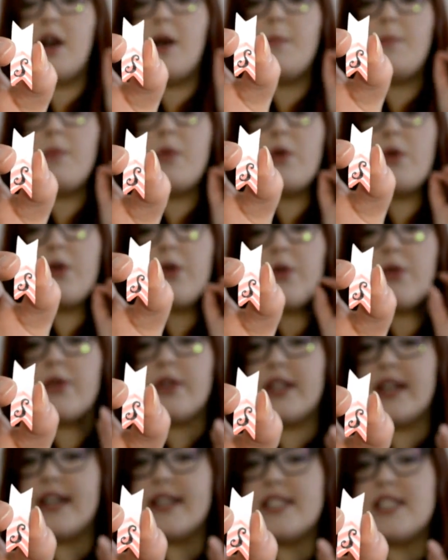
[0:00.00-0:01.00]
more or
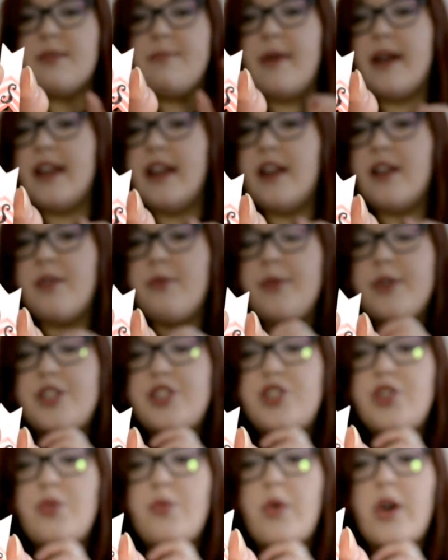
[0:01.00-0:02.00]
less depending on
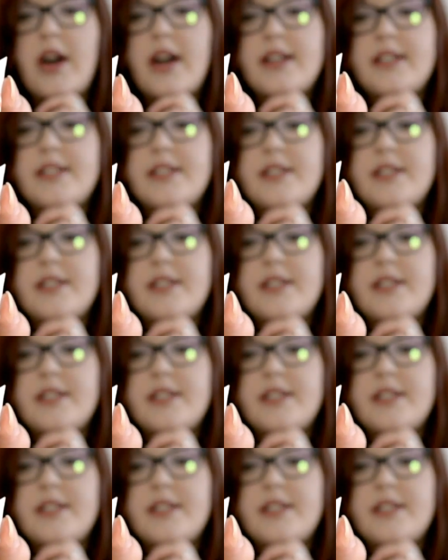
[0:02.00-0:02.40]
what you want.